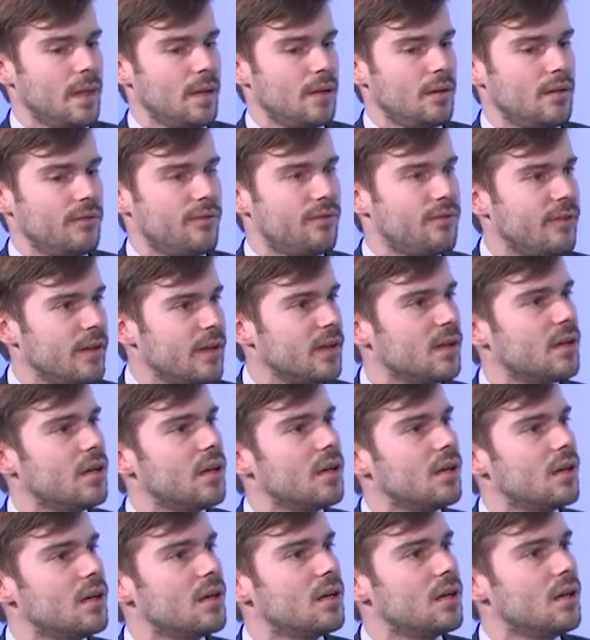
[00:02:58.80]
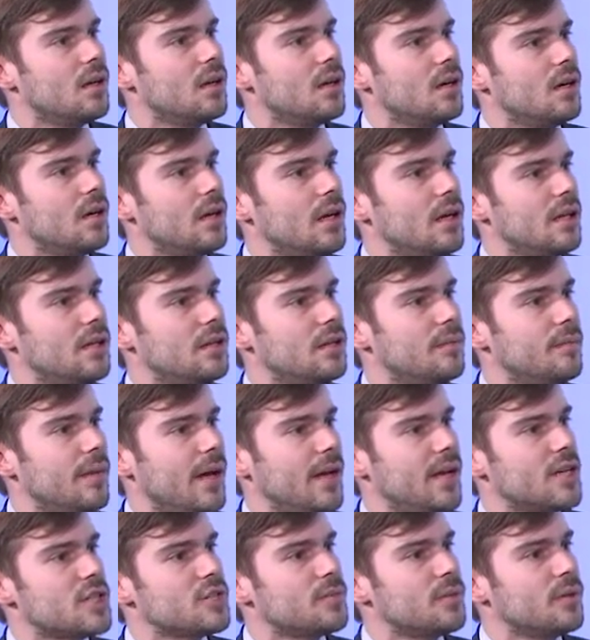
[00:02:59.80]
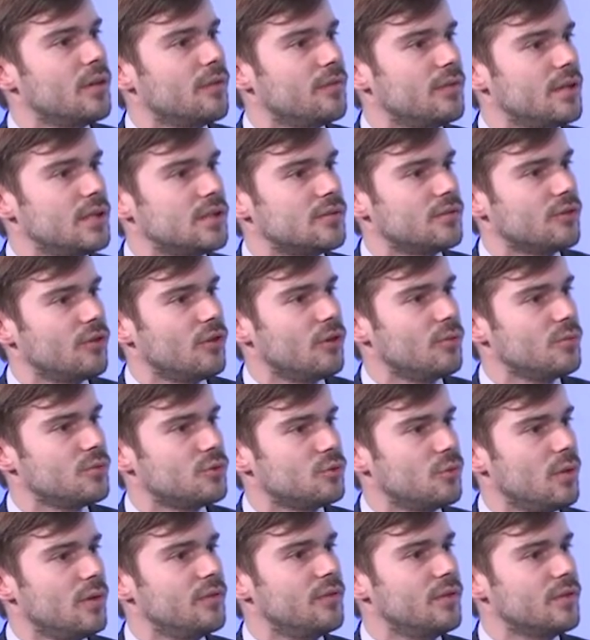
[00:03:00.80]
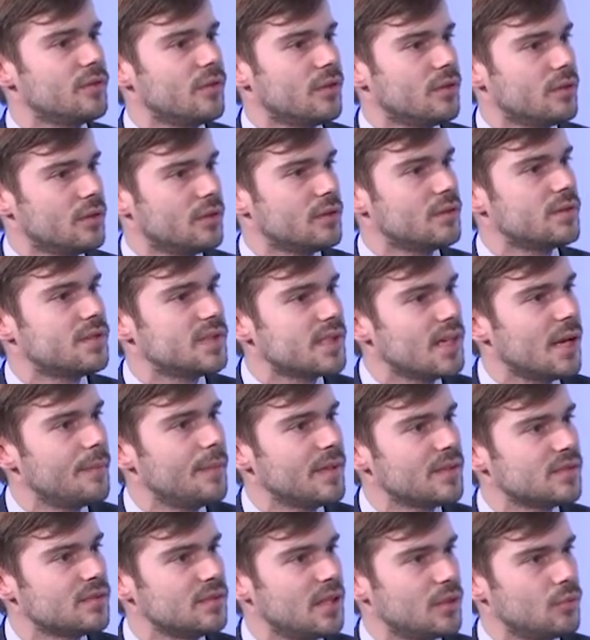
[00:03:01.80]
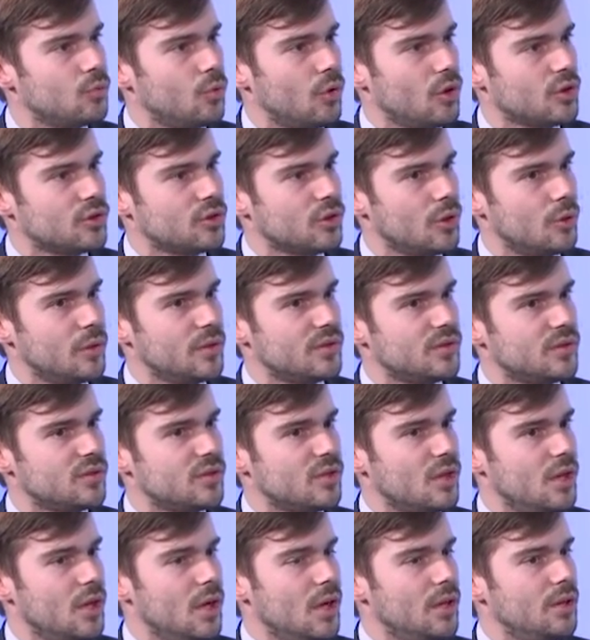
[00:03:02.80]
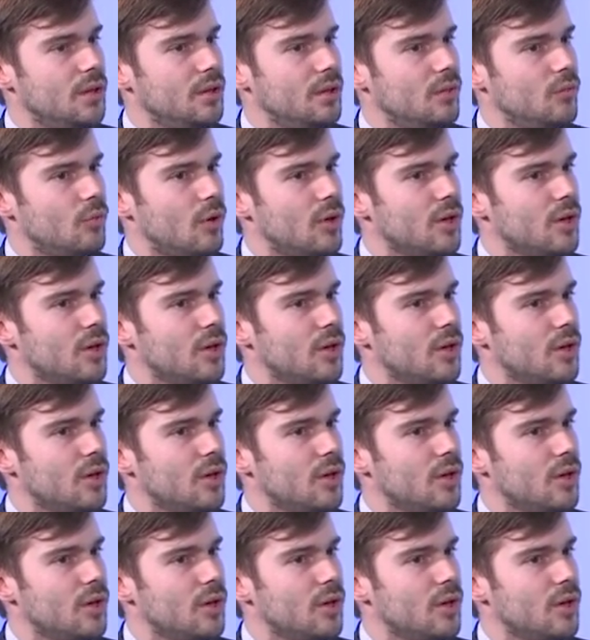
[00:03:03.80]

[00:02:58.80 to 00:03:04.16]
thinking in the management of these firms with the CMS network. So we're